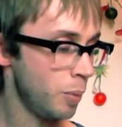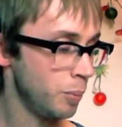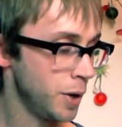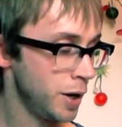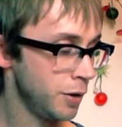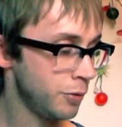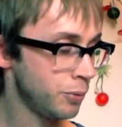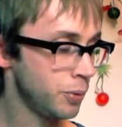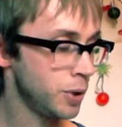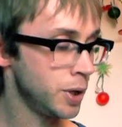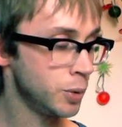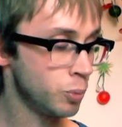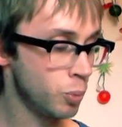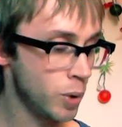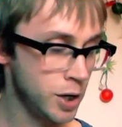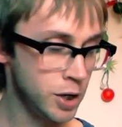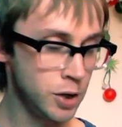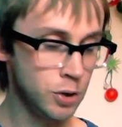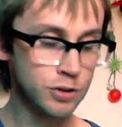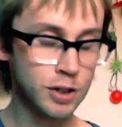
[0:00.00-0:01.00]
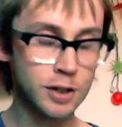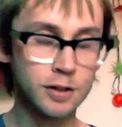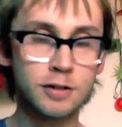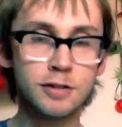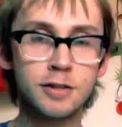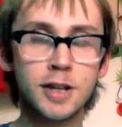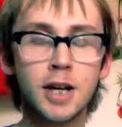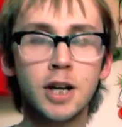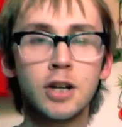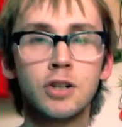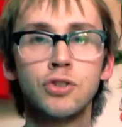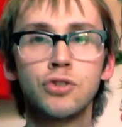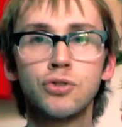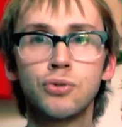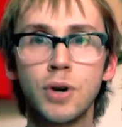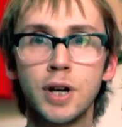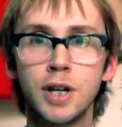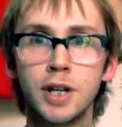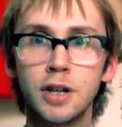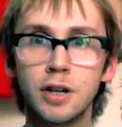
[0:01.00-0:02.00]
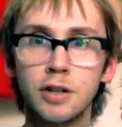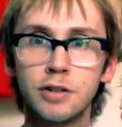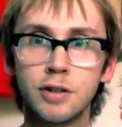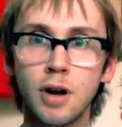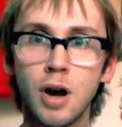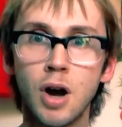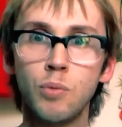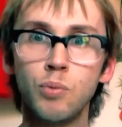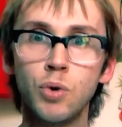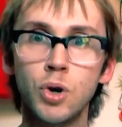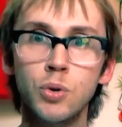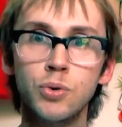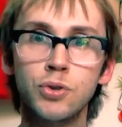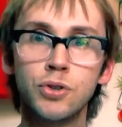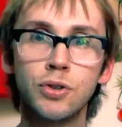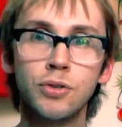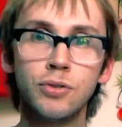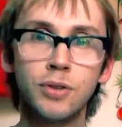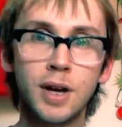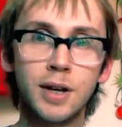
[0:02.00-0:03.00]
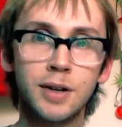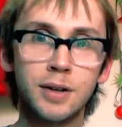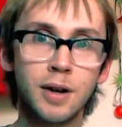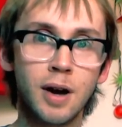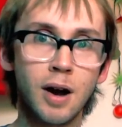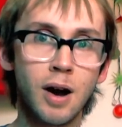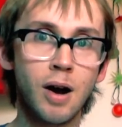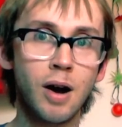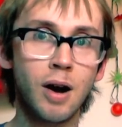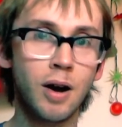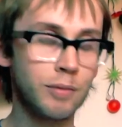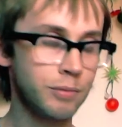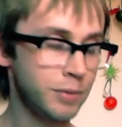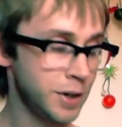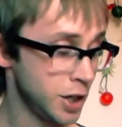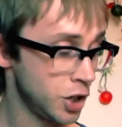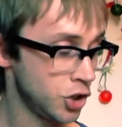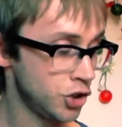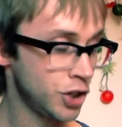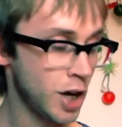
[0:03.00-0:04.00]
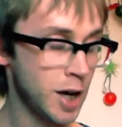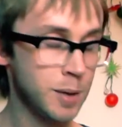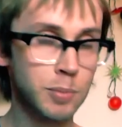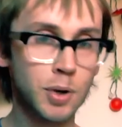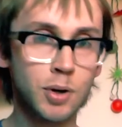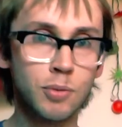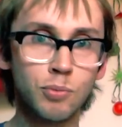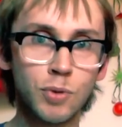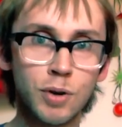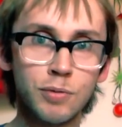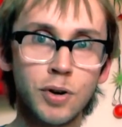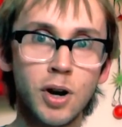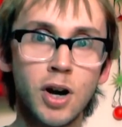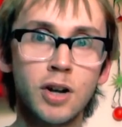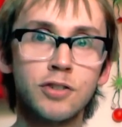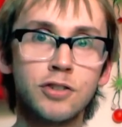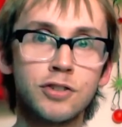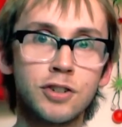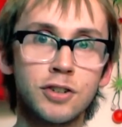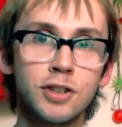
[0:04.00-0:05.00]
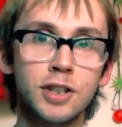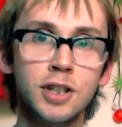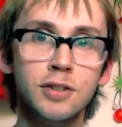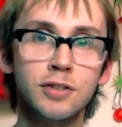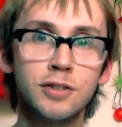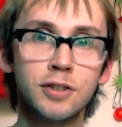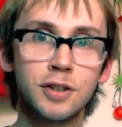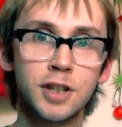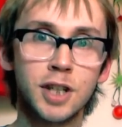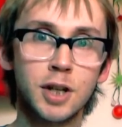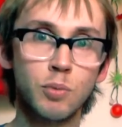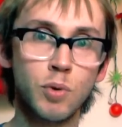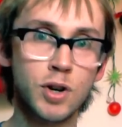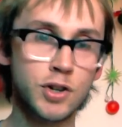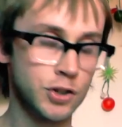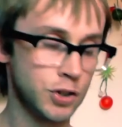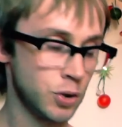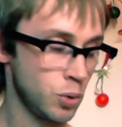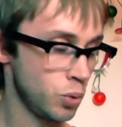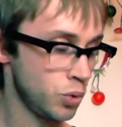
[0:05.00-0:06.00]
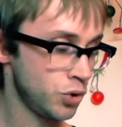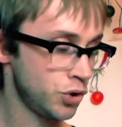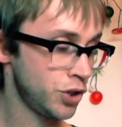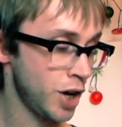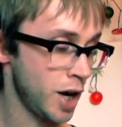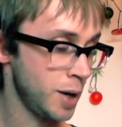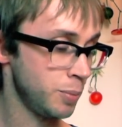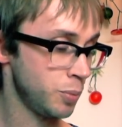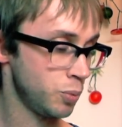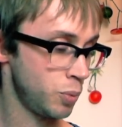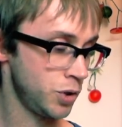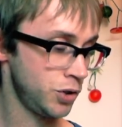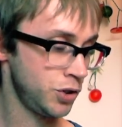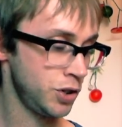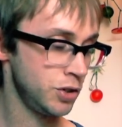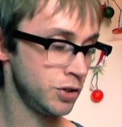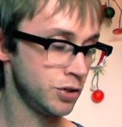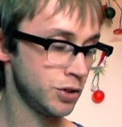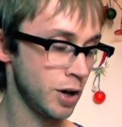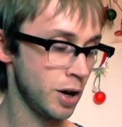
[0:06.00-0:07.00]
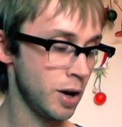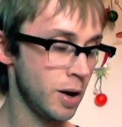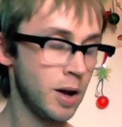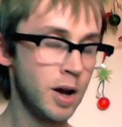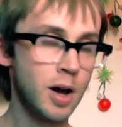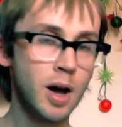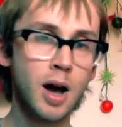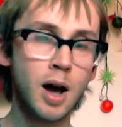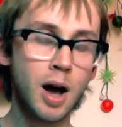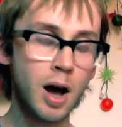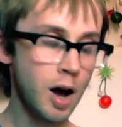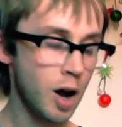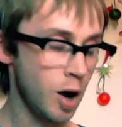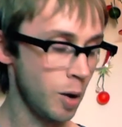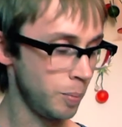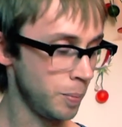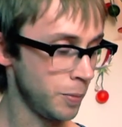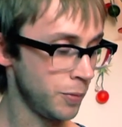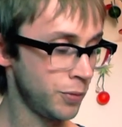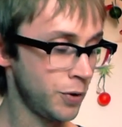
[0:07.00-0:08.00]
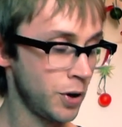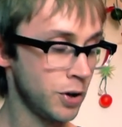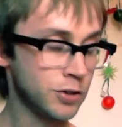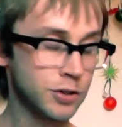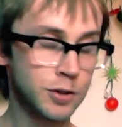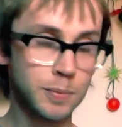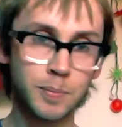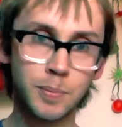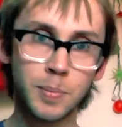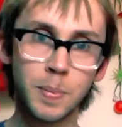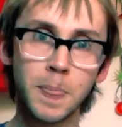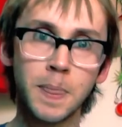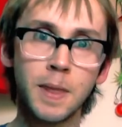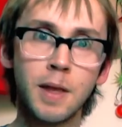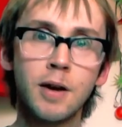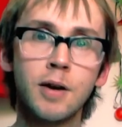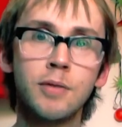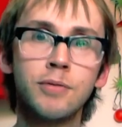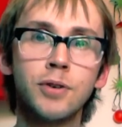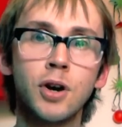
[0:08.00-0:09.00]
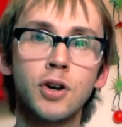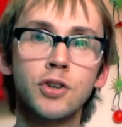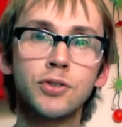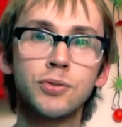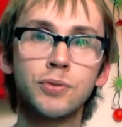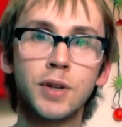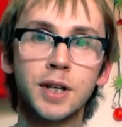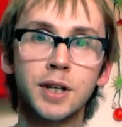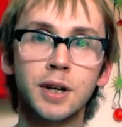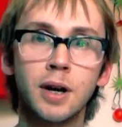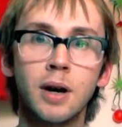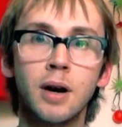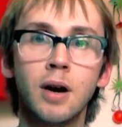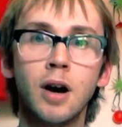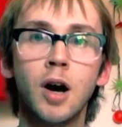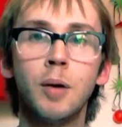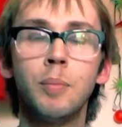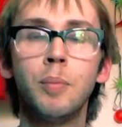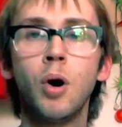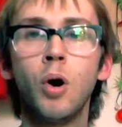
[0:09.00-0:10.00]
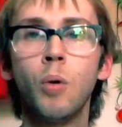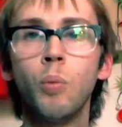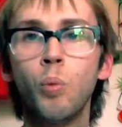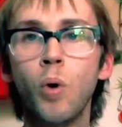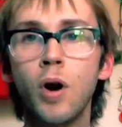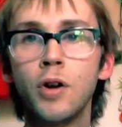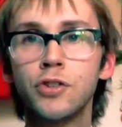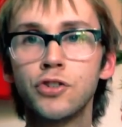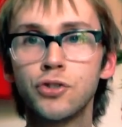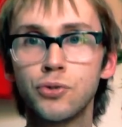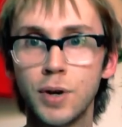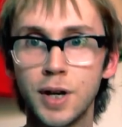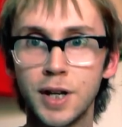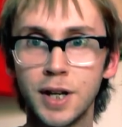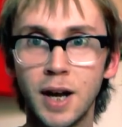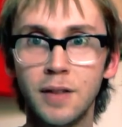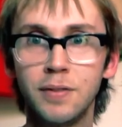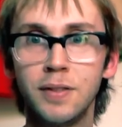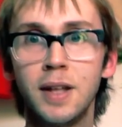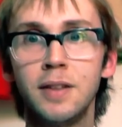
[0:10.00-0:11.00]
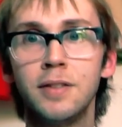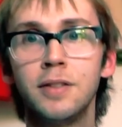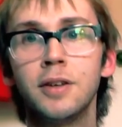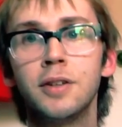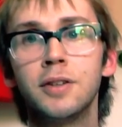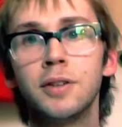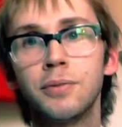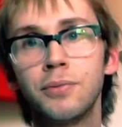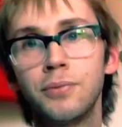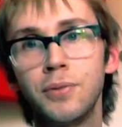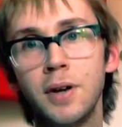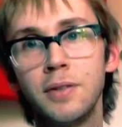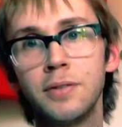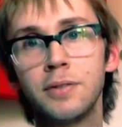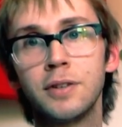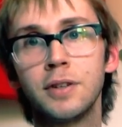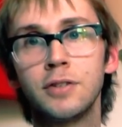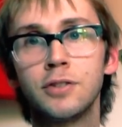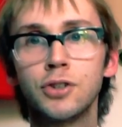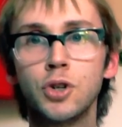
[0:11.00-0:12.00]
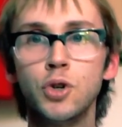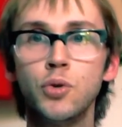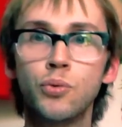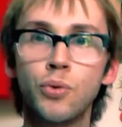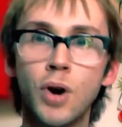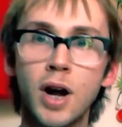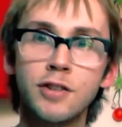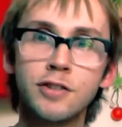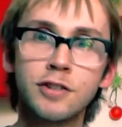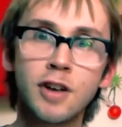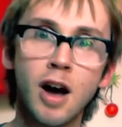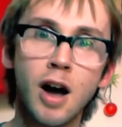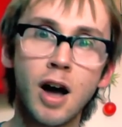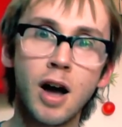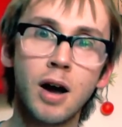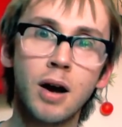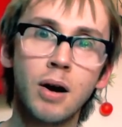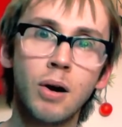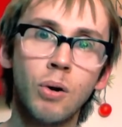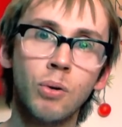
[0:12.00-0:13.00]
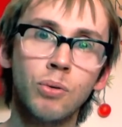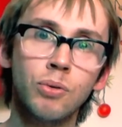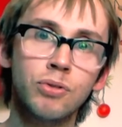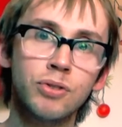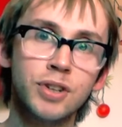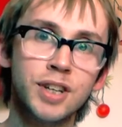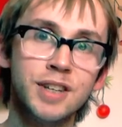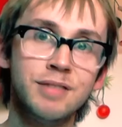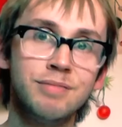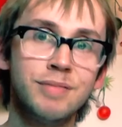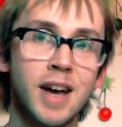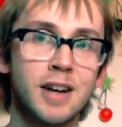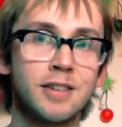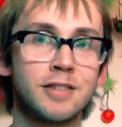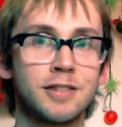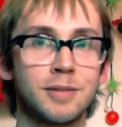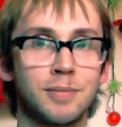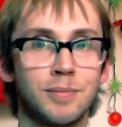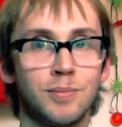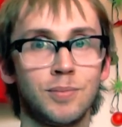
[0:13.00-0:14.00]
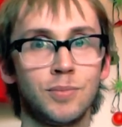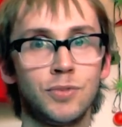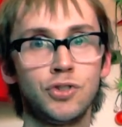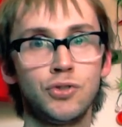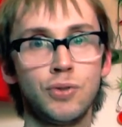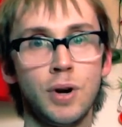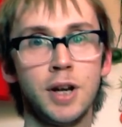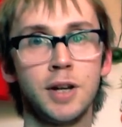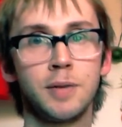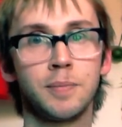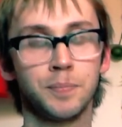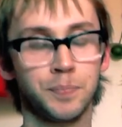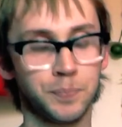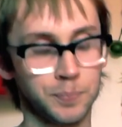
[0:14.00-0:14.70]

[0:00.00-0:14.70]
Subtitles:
if we're using the second string as our root, then our finger shape reverts to the original shape, which is first finger on one string, and then the fifth 2 frets higher on the next string.